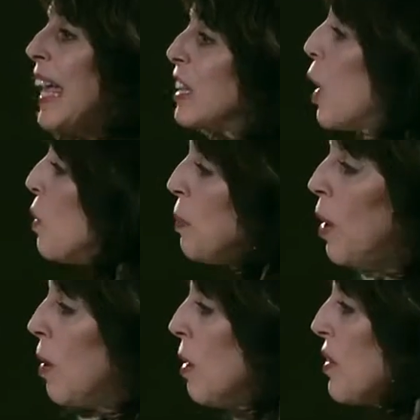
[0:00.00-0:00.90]
And lo and
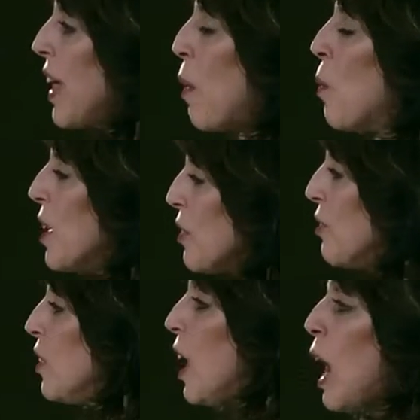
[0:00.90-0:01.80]
behold, that
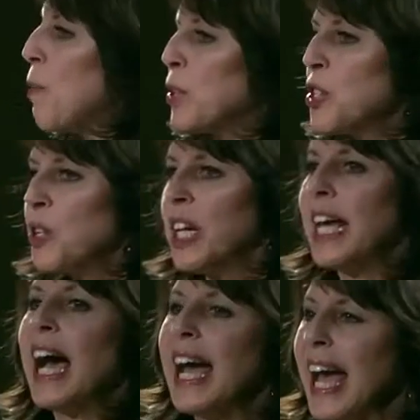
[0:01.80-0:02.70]
wonderful
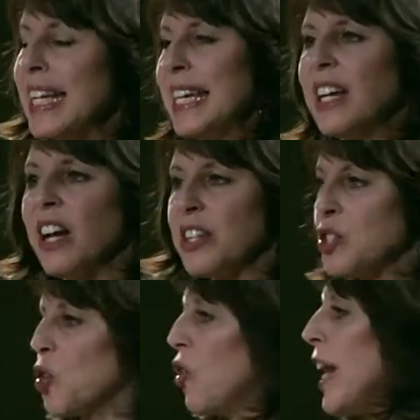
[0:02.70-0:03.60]
opportunity I had to get all
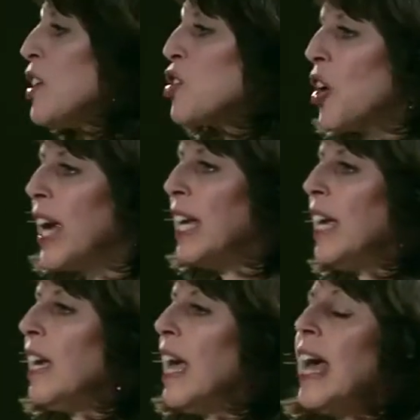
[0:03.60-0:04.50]
this great training
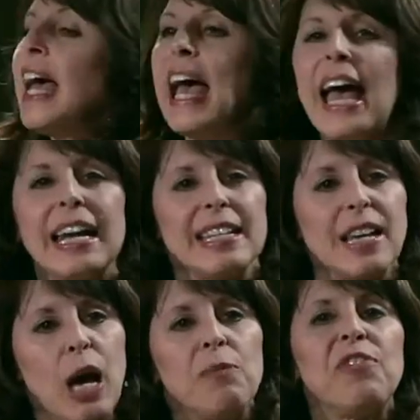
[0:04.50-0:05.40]
at a
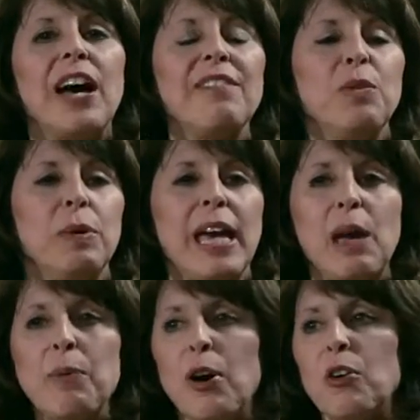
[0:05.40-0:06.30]
Top 5
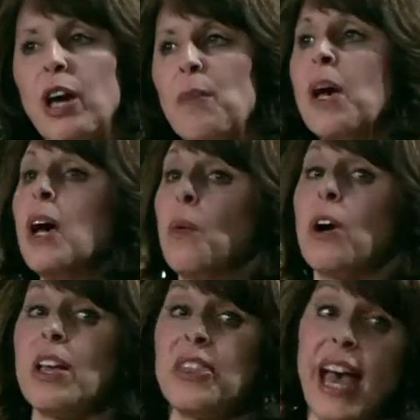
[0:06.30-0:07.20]
MBA program,
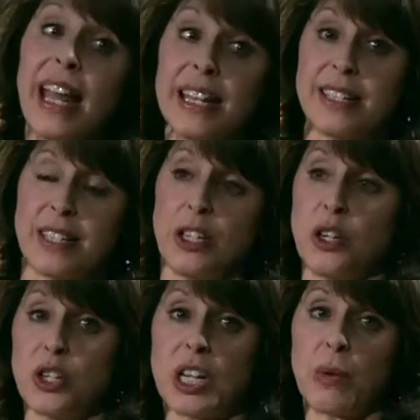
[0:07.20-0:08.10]
where at that
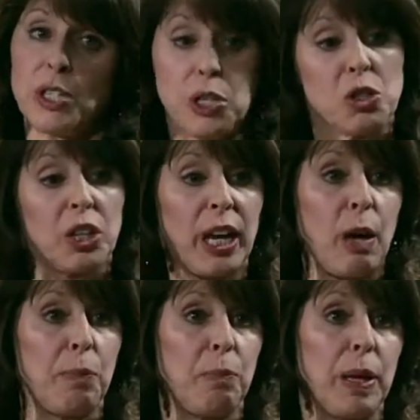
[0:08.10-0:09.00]
institution I was usually
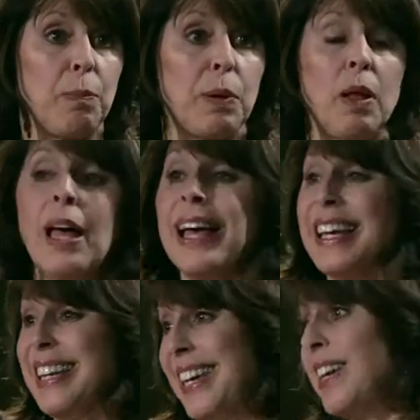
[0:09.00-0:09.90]
helping people
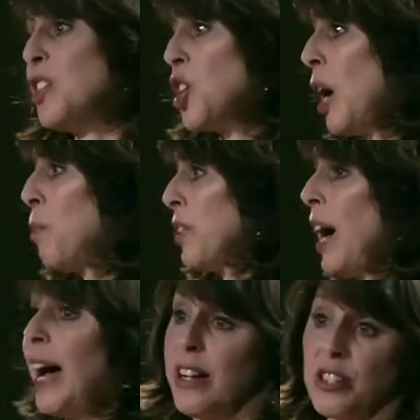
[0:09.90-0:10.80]
get a job with a
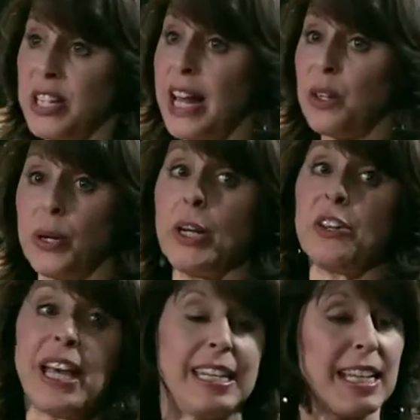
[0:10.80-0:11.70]
higher salary
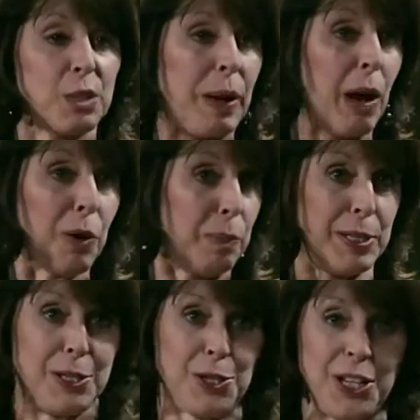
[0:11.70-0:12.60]
or that next power
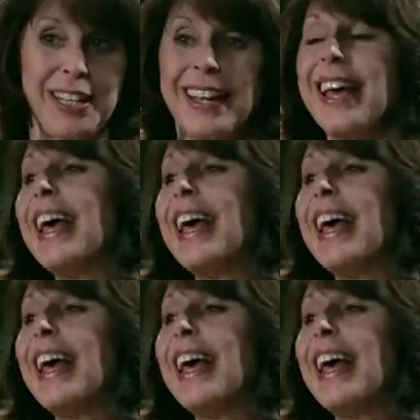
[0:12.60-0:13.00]
position.